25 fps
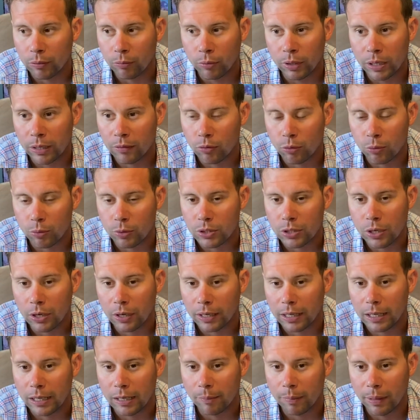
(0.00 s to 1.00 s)
whenever we're
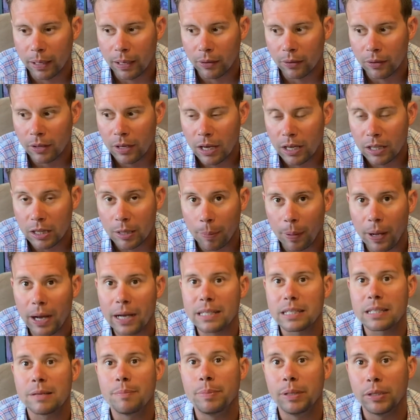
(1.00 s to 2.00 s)
talking about the
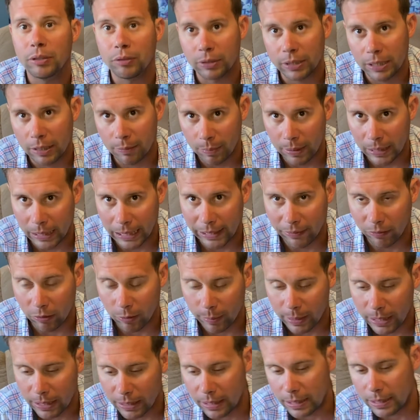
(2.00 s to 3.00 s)
possibility of being able to
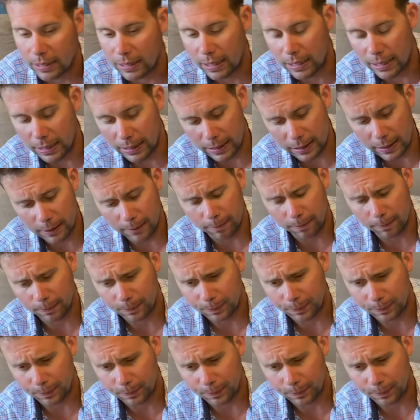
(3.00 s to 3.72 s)
make these hits.